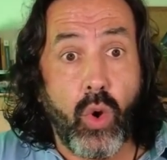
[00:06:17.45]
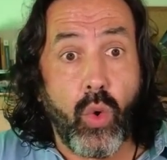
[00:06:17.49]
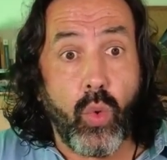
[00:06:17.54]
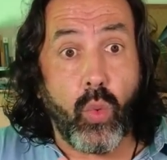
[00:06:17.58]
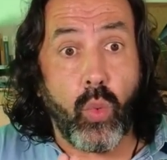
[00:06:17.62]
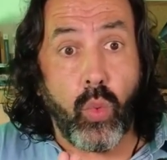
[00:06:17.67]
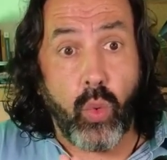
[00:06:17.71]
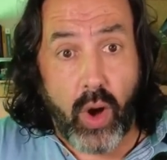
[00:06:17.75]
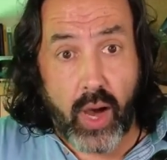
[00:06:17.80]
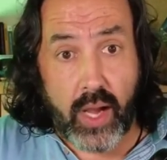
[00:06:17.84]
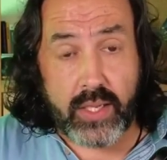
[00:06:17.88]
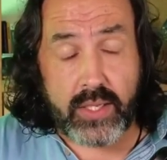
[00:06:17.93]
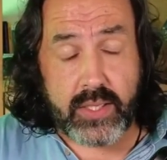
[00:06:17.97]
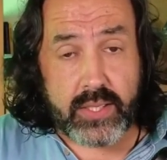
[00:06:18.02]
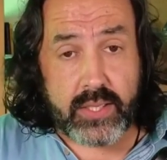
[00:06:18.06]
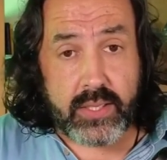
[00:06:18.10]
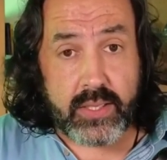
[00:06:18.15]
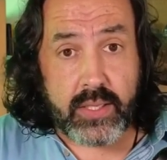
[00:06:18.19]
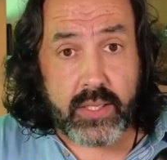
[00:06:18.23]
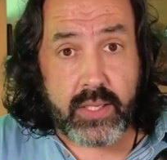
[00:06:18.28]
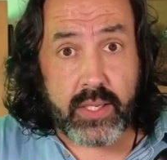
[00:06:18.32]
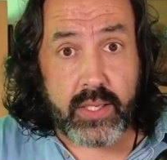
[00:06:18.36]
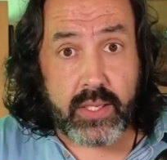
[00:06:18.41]

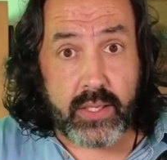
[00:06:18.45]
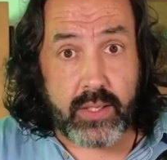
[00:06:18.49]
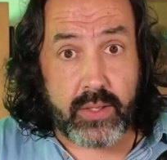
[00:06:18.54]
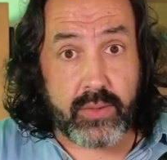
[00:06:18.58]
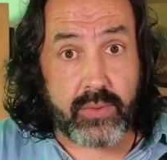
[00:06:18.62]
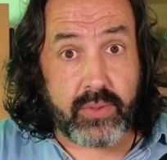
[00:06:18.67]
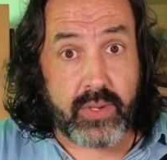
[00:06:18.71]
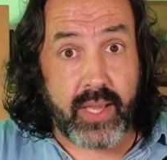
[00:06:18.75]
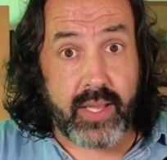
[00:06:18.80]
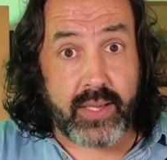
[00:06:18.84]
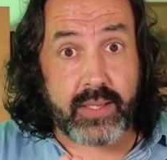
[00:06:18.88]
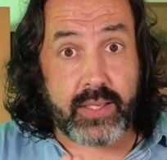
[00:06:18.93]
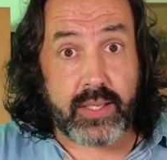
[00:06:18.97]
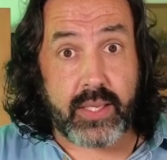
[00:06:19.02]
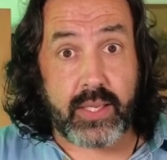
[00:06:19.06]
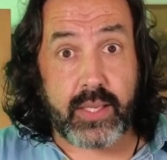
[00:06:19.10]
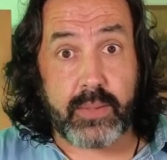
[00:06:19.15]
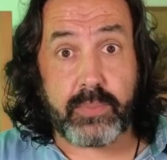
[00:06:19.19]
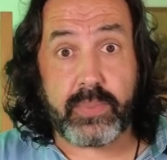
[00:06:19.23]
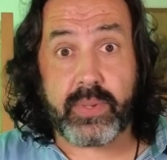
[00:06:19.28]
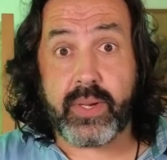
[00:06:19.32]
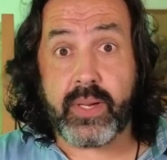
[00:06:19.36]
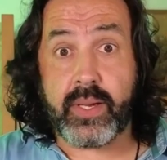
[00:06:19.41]
What you can
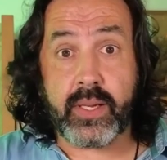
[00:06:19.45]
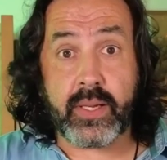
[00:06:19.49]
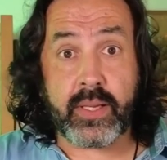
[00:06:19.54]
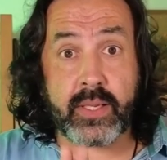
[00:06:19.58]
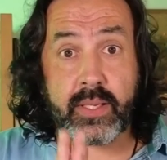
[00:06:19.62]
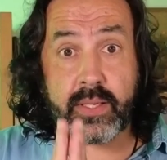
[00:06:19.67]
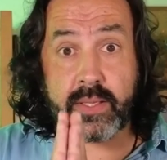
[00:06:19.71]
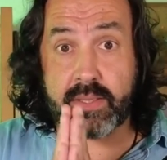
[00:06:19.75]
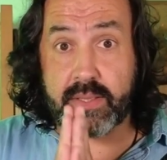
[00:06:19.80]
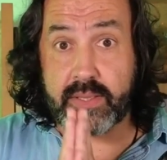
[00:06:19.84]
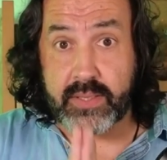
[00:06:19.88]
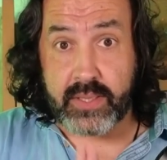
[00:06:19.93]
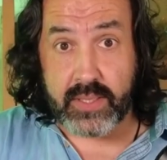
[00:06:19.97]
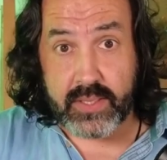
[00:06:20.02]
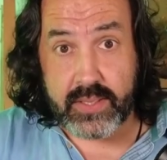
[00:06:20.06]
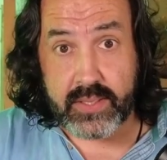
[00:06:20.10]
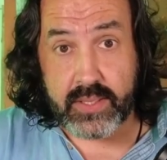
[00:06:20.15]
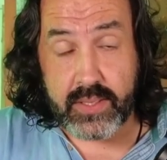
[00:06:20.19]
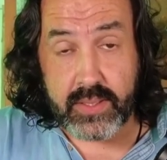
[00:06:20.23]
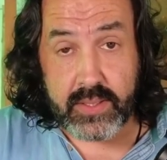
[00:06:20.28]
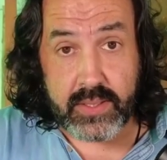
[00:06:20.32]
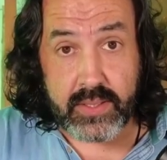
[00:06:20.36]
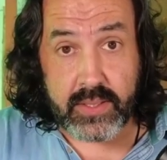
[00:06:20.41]
keep
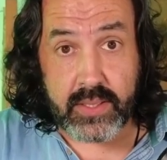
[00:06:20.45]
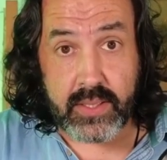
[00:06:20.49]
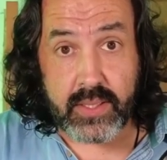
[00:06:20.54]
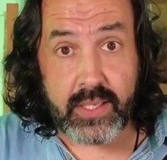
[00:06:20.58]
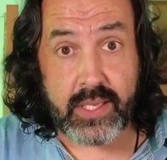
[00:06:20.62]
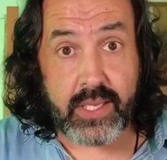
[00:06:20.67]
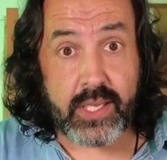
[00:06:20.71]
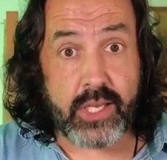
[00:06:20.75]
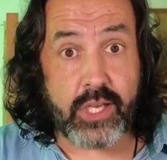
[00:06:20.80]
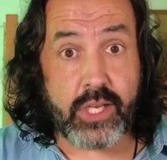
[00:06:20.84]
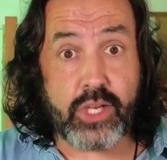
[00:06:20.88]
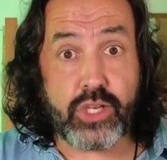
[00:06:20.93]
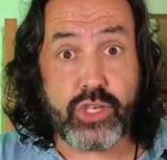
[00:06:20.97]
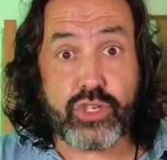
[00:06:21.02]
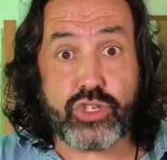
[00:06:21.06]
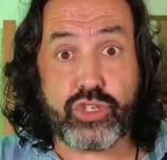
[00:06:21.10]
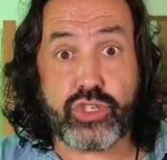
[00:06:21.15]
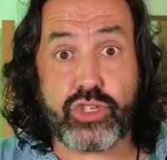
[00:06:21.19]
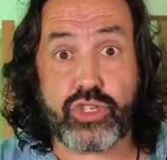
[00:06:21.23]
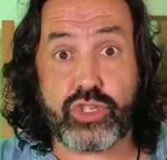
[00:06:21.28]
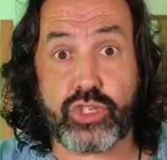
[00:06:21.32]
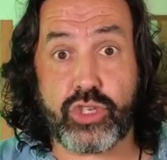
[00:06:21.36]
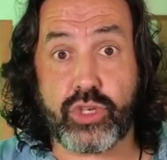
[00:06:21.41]
consistent
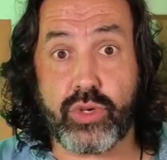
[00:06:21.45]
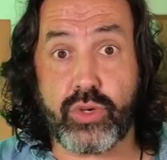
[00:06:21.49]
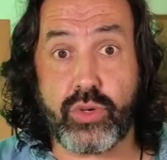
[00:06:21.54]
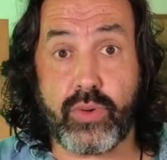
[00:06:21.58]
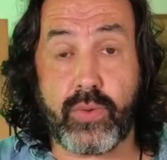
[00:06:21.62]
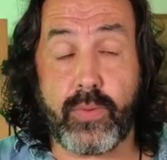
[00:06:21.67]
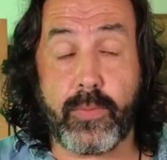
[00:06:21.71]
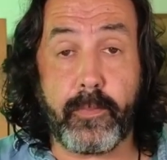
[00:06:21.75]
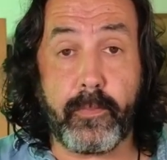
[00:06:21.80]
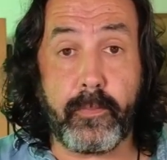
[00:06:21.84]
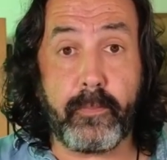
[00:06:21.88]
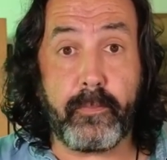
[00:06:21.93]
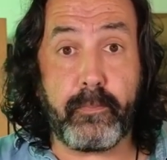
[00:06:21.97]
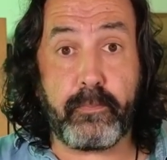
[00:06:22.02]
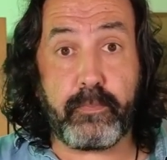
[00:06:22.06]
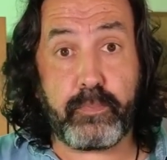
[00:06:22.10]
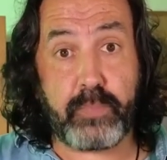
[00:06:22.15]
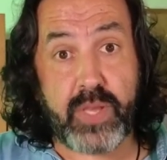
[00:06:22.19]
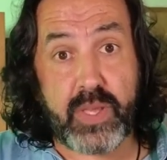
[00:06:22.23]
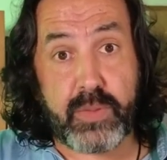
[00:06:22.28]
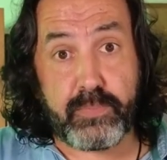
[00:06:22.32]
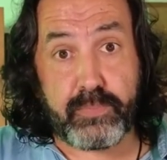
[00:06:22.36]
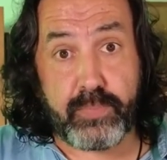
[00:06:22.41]
so
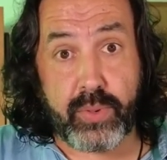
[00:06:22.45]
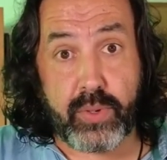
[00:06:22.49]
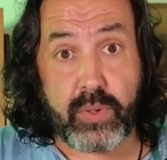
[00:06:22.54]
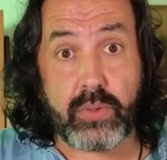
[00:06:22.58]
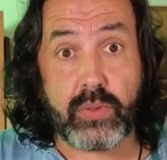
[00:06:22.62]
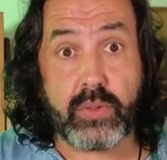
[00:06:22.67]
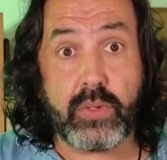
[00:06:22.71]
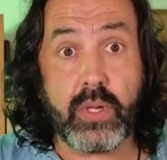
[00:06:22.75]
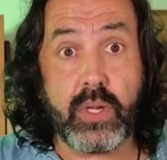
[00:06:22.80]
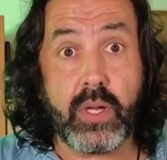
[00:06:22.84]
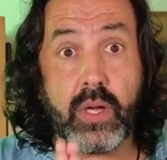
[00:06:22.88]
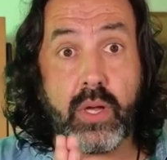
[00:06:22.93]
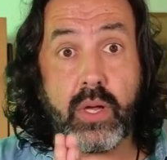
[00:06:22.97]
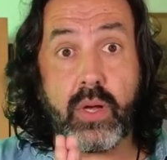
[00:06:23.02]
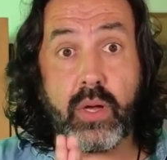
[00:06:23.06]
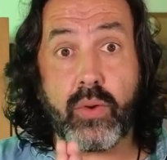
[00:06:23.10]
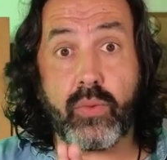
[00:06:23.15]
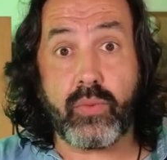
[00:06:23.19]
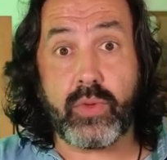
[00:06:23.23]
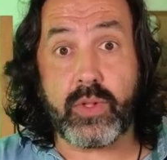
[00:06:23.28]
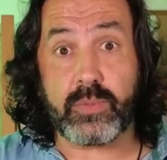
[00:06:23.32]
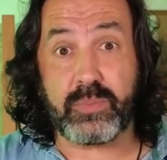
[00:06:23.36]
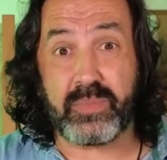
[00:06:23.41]
people
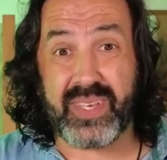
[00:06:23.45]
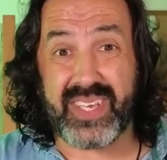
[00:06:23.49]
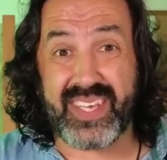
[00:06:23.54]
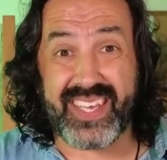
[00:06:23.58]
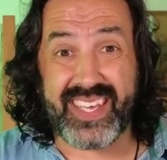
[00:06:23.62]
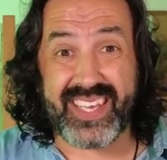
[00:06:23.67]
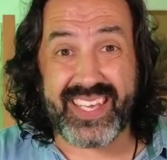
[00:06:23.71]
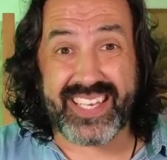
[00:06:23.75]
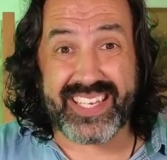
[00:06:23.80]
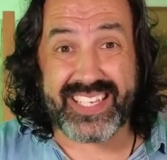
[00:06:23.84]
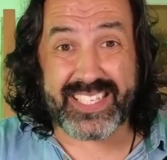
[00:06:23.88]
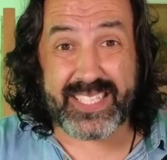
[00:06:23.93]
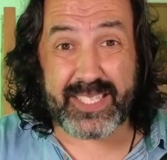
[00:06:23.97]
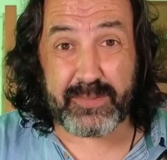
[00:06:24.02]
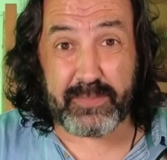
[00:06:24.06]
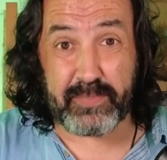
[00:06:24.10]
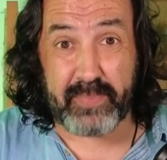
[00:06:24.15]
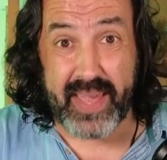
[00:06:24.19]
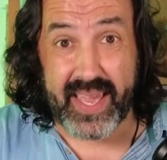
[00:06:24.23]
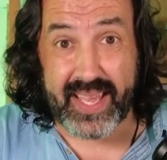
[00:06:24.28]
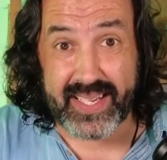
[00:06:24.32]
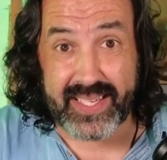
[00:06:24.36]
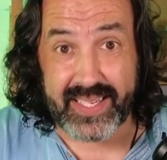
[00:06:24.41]
will be
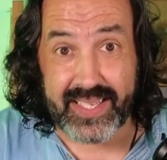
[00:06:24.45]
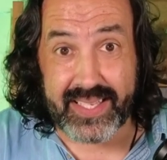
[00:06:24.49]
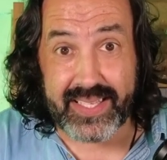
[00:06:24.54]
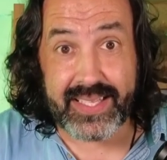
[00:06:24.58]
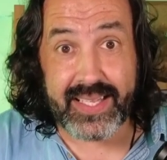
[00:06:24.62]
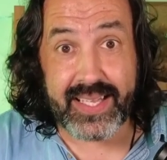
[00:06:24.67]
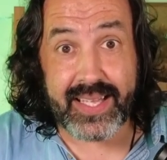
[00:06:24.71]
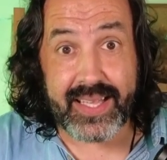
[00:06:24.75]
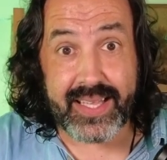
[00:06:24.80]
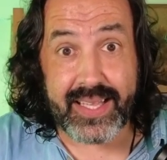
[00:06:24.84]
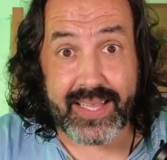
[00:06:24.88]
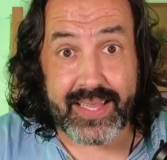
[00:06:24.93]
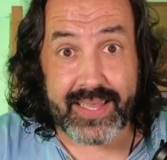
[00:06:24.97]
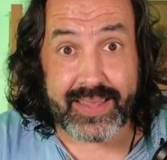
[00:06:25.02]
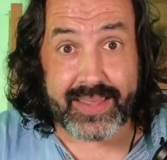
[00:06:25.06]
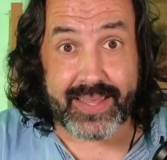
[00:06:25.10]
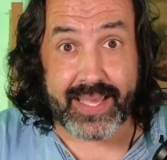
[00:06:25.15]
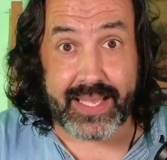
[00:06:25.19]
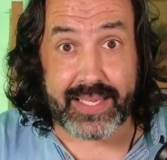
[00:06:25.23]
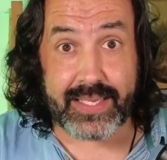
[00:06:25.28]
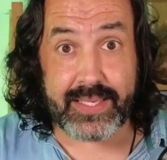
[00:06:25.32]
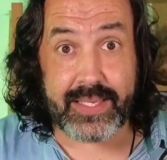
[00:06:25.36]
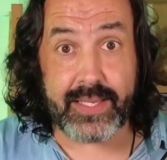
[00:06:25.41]
expecting
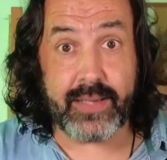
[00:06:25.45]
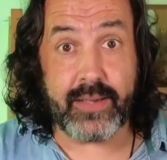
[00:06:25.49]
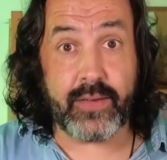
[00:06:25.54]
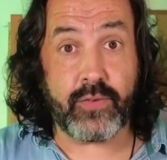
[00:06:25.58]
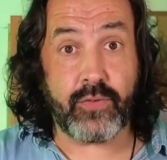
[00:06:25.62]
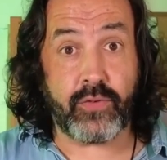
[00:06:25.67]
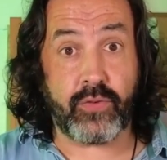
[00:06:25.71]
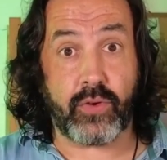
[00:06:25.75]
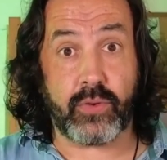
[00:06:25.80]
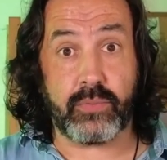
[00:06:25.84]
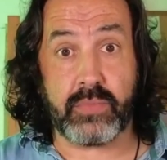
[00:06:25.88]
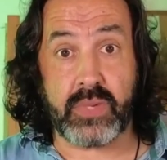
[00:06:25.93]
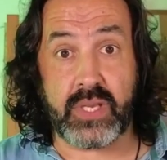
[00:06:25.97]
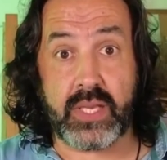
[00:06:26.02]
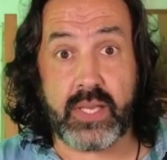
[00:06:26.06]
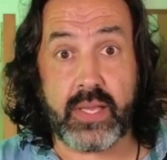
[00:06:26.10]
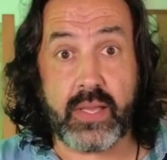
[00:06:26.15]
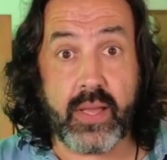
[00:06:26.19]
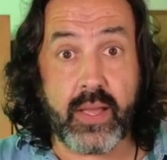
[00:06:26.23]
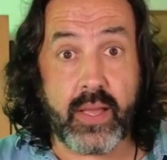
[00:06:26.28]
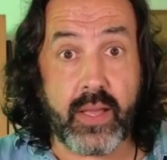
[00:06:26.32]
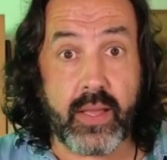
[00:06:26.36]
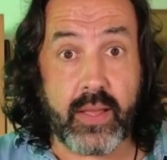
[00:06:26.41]
that from
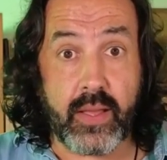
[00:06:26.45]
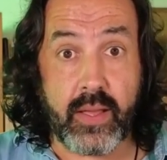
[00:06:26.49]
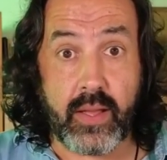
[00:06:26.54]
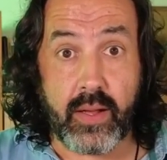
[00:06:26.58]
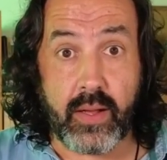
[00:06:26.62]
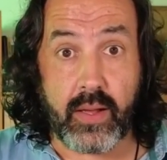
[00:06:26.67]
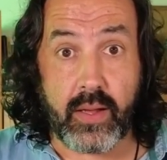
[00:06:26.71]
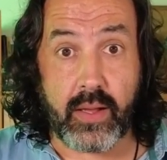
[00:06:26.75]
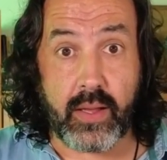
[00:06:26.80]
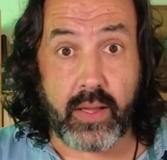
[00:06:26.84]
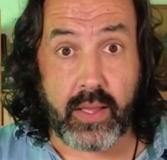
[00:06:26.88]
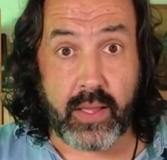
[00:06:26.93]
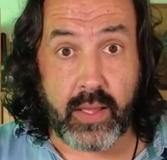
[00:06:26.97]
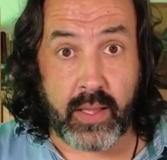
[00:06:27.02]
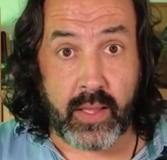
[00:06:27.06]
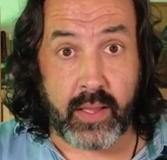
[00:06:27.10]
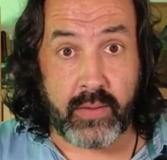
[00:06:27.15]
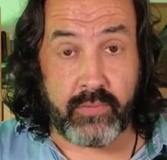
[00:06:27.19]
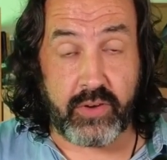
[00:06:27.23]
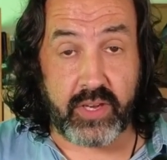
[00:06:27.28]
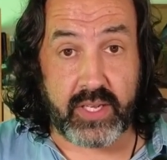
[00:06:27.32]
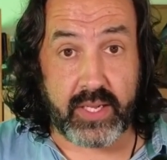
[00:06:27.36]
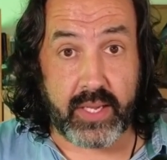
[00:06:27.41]
me
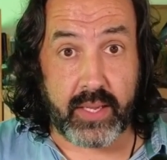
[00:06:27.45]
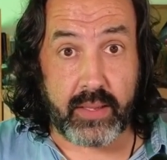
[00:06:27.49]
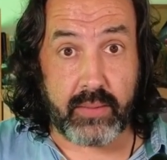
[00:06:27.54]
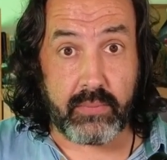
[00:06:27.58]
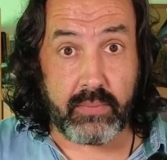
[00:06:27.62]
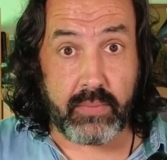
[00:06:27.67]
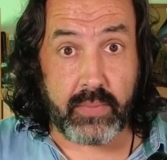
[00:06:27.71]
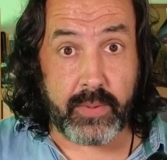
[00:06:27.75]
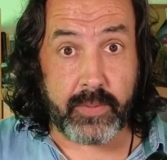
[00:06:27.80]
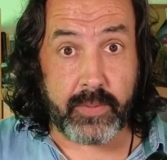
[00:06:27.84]
every time.